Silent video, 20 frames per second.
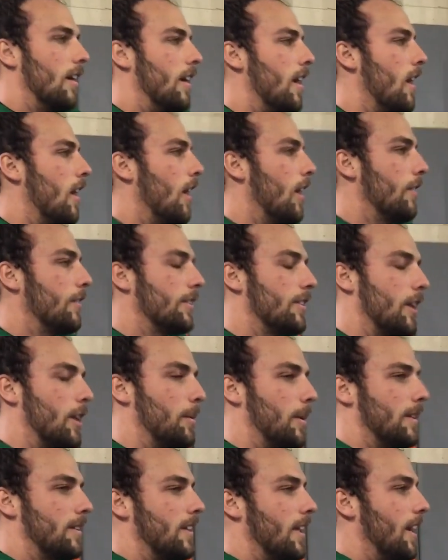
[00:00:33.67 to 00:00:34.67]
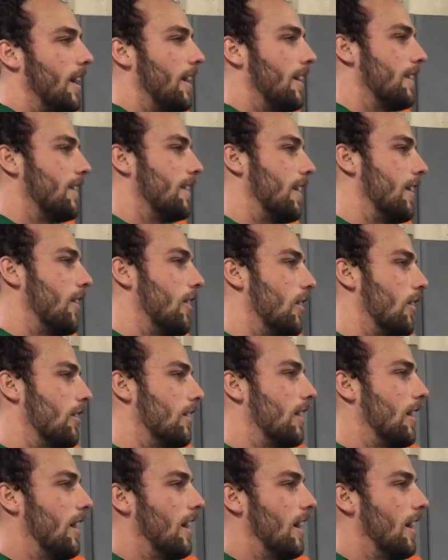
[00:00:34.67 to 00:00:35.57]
No, I haven't thought about that at all.